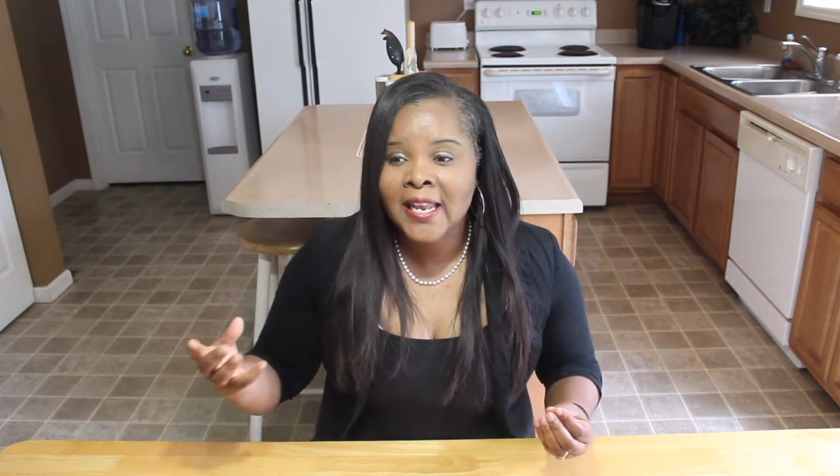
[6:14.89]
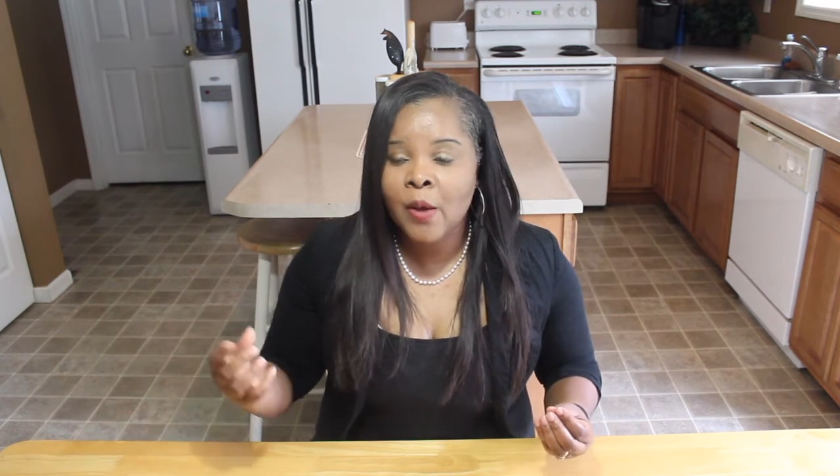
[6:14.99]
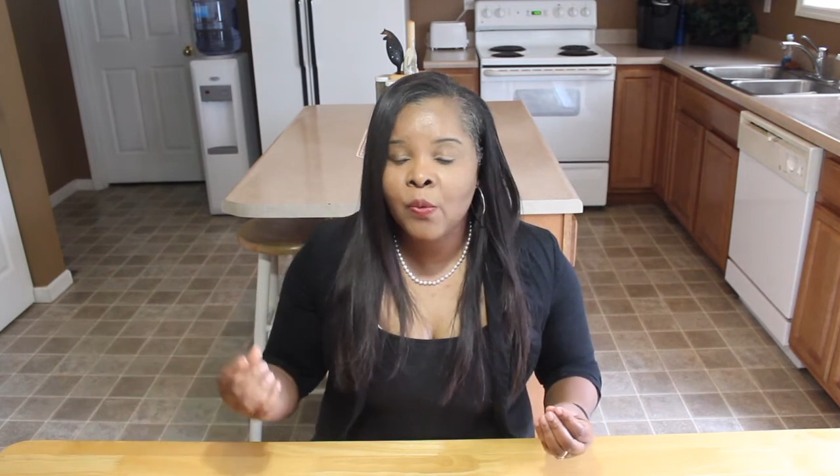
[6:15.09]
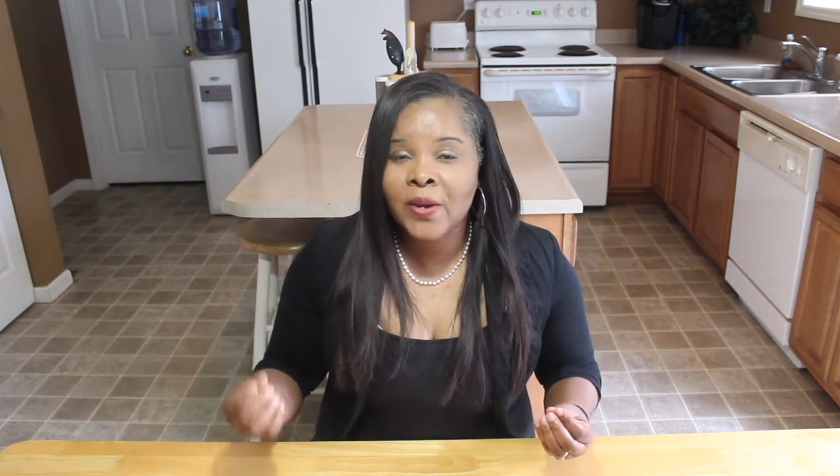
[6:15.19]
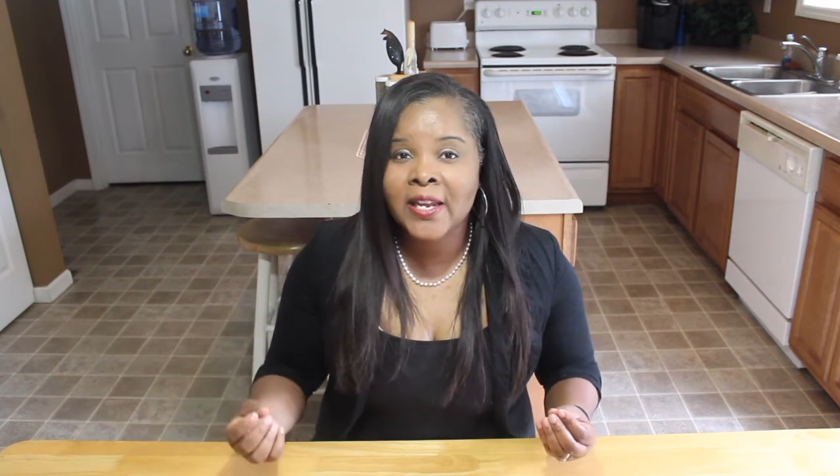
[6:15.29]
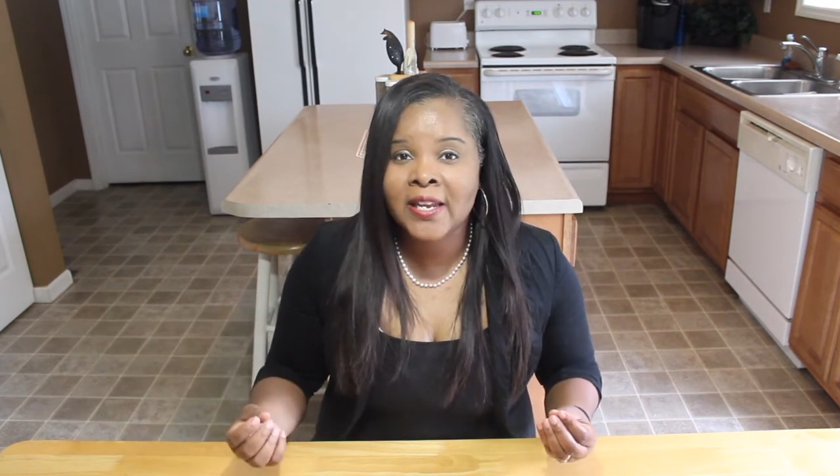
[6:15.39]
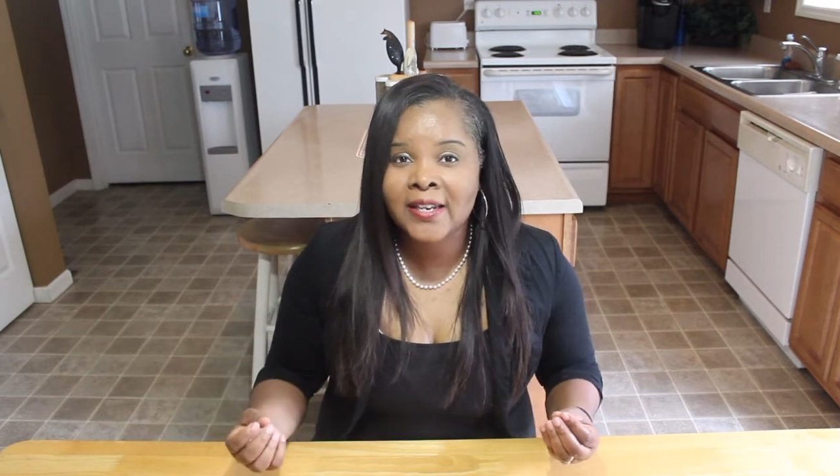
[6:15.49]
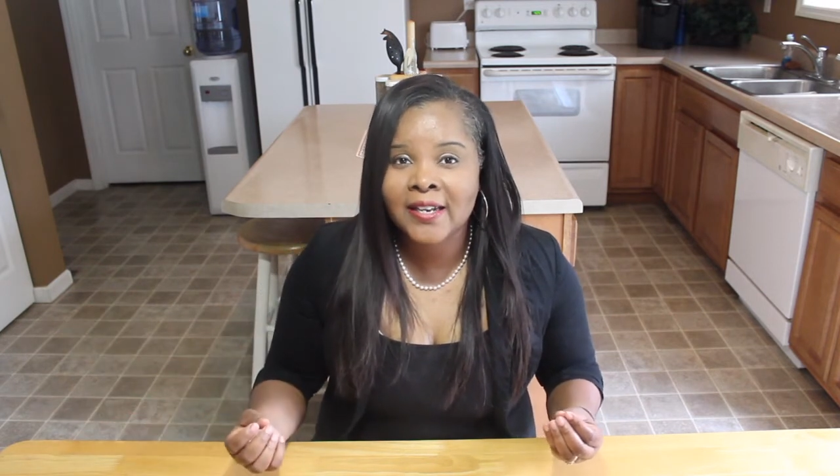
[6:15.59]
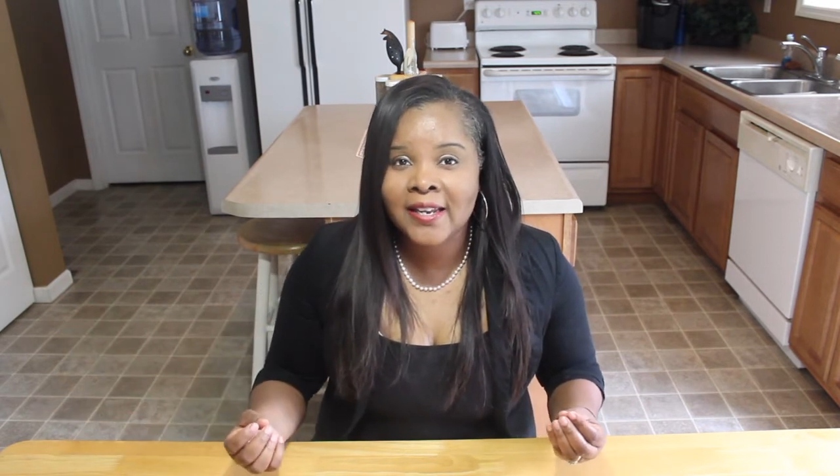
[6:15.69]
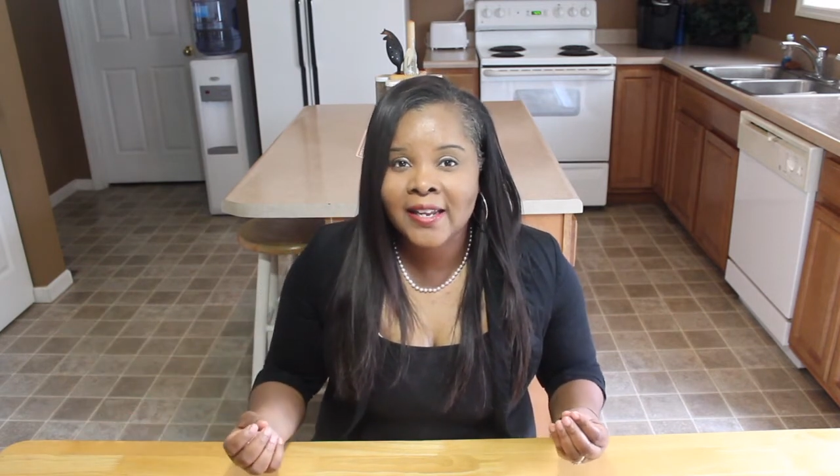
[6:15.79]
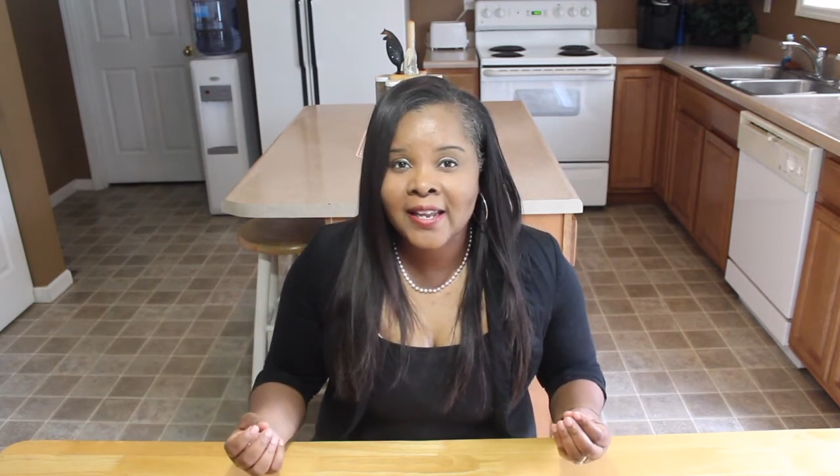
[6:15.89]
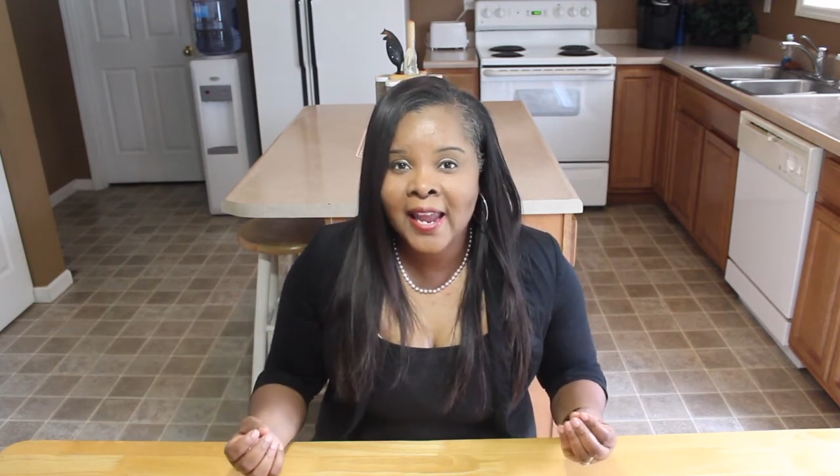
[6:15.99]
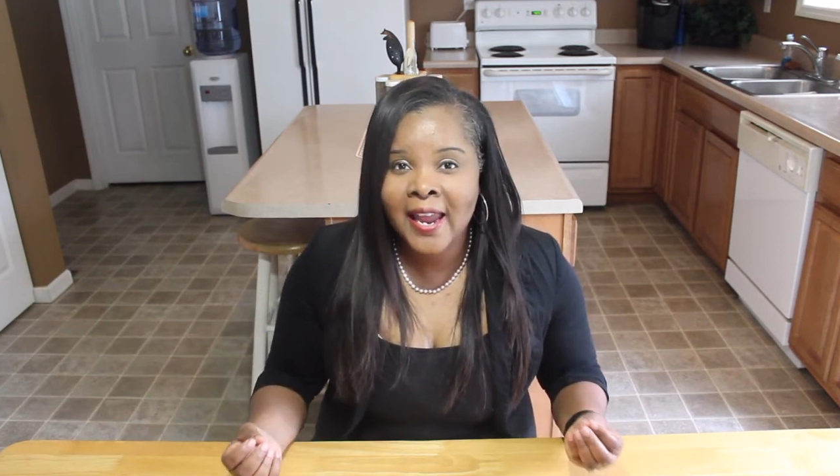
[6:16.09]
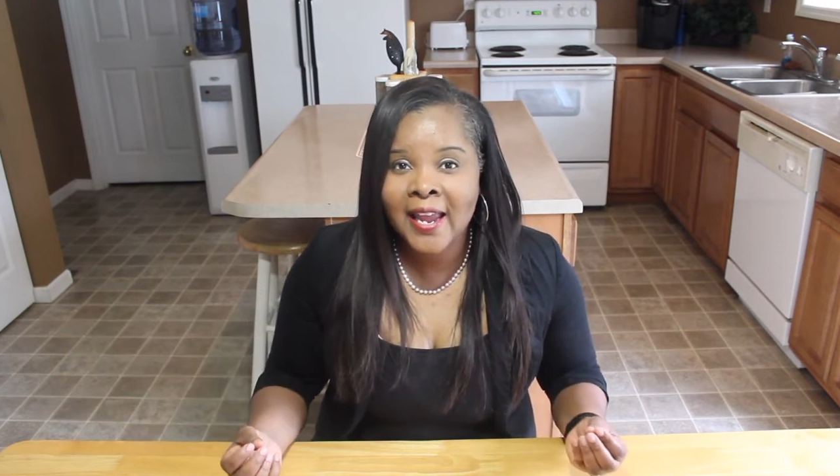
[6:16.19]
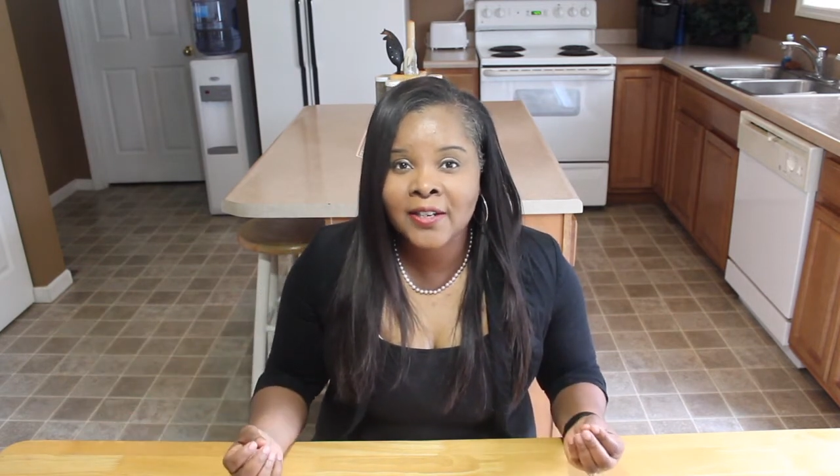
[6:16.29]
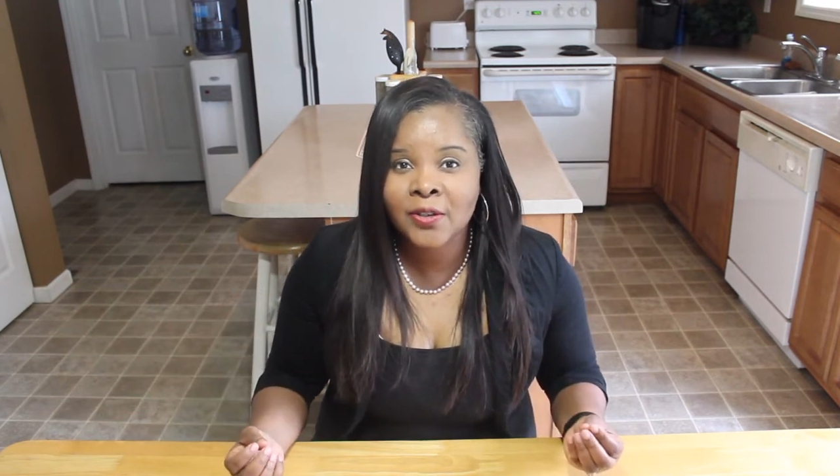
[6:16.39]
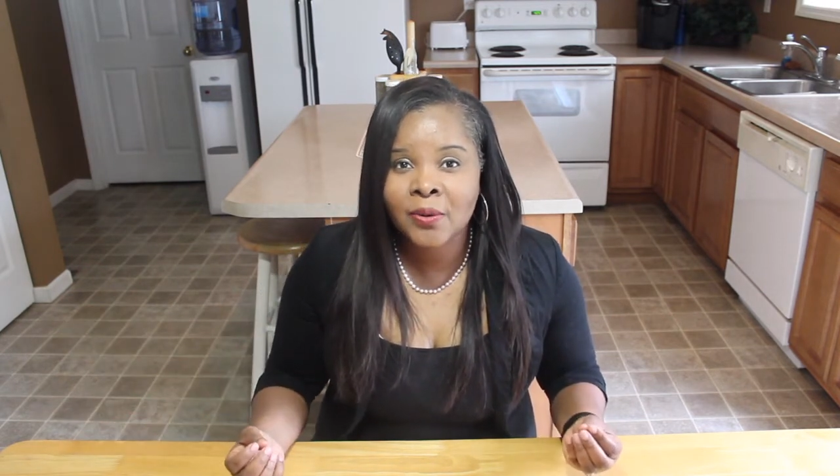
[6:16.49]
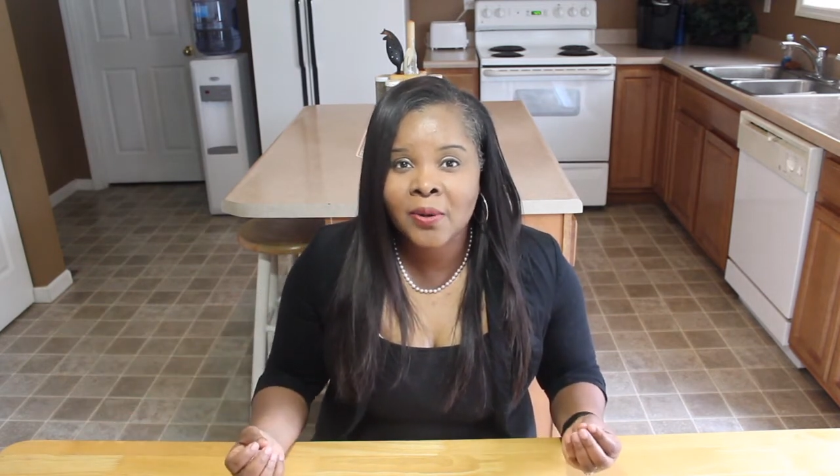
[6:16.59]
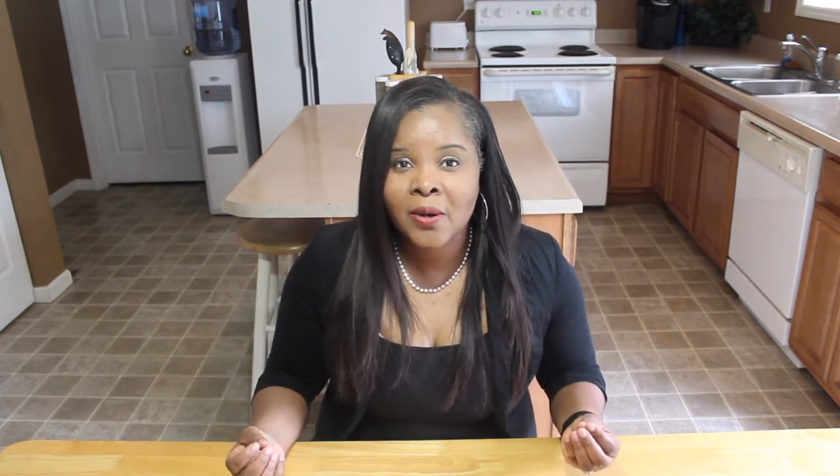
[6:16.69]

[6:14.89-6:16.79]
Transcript: that we can handle.